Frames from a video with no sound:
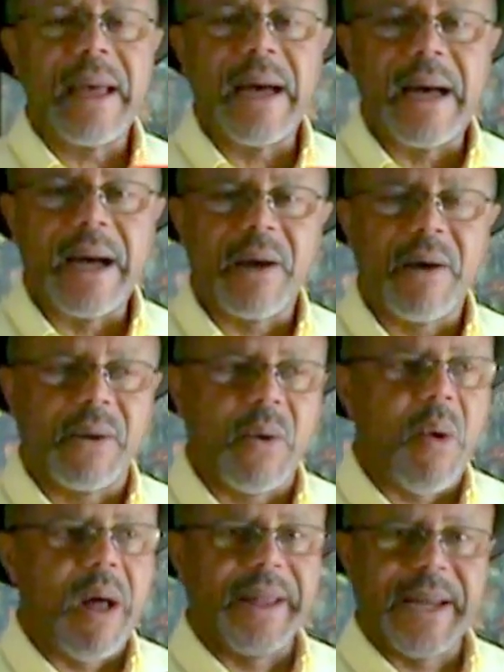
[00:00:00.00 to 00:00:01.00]
called
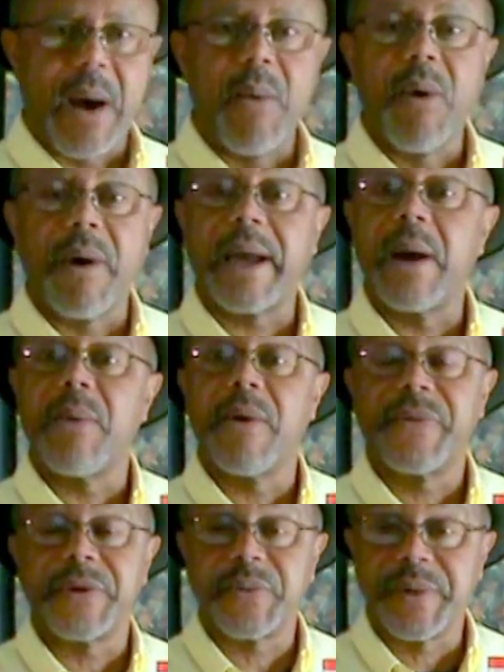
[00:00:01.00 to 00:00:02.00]
Quality at Work. I wrote
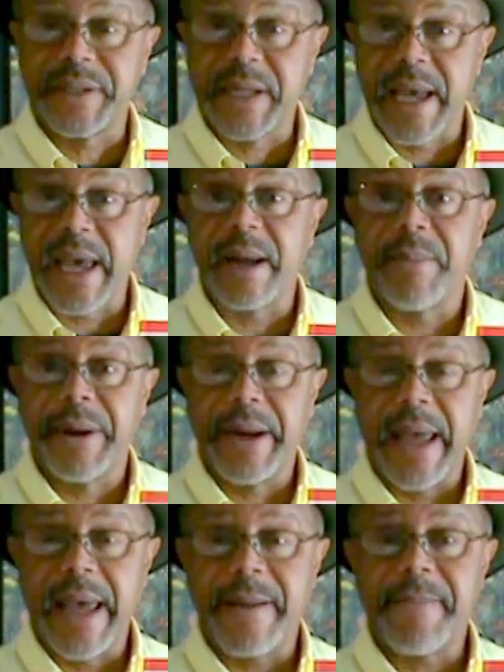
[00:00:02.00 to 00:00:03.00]
this with Diana
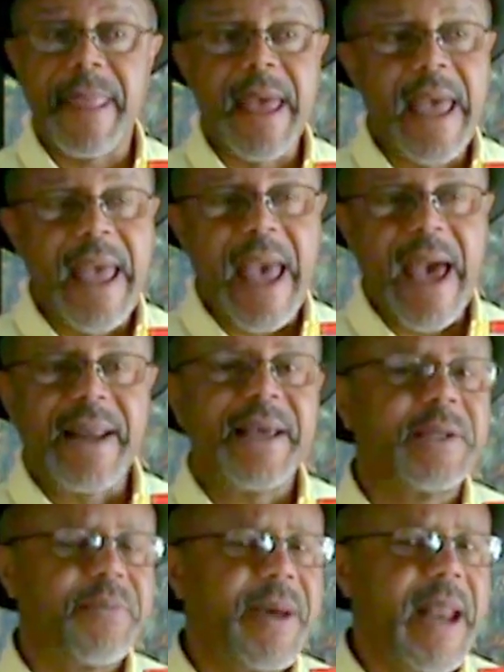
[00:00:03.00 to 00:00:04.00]
Bonet, and
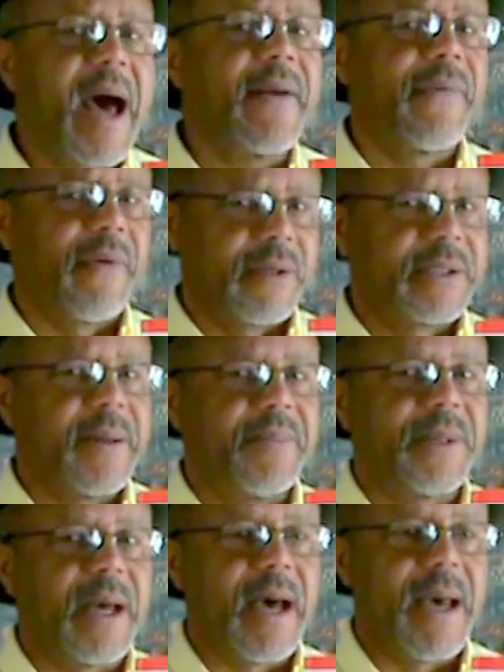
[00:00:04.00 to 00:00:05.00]
it's been out for some
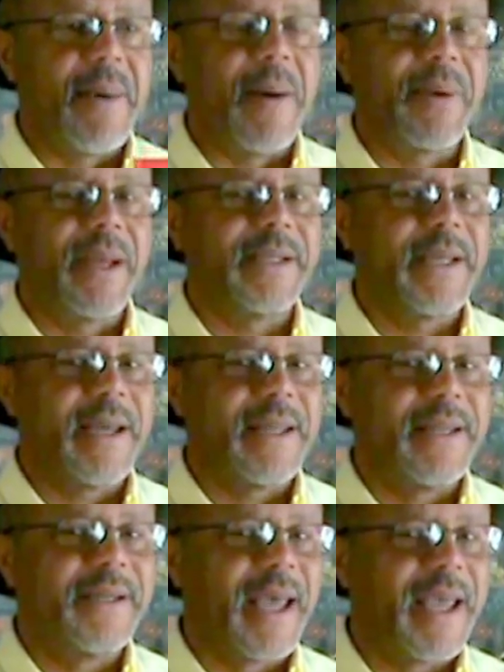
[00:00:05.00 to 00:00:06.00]
time. I'm going to tell you
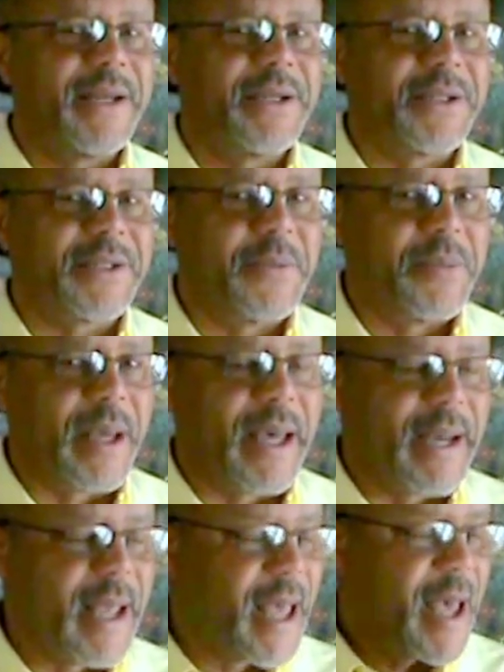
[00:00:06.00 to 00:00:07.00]
the date in just a
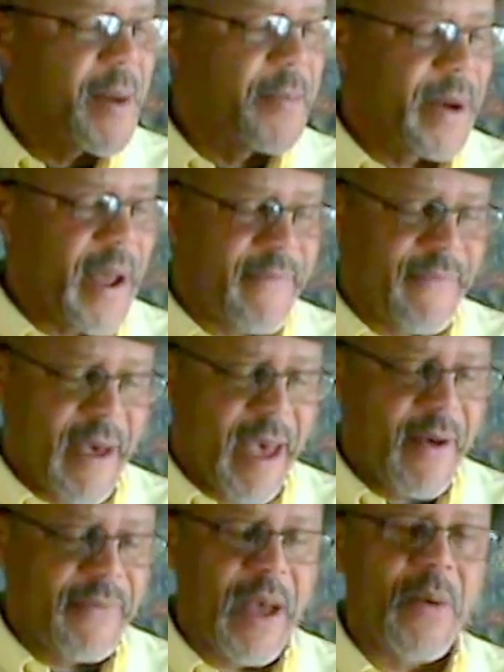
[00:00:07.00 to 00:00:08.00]
bit. But I
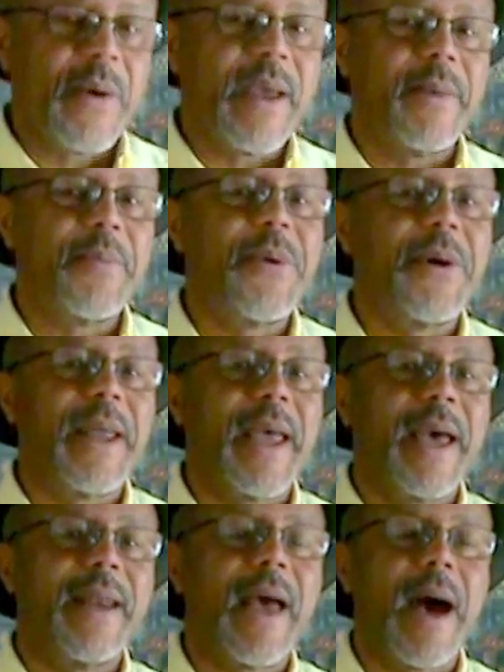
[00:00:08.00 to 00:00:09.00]
found that we had put
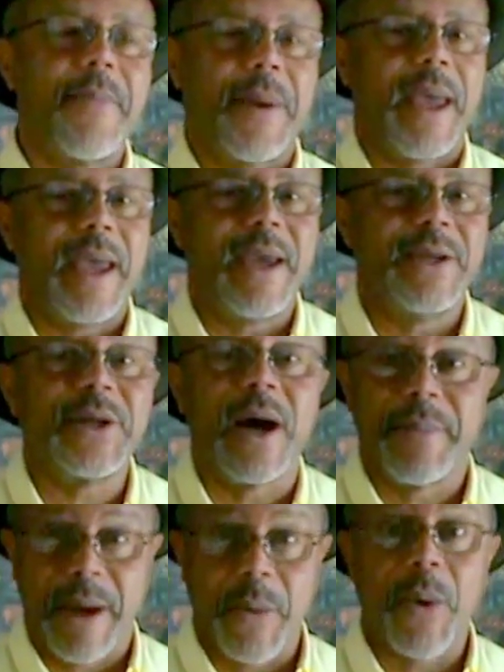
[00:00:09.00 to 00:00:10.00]
in a page
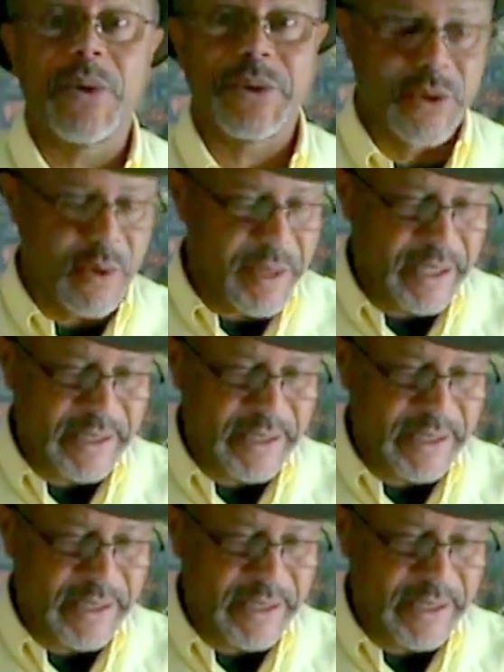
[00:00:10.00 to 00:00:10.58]
on my Rolestorming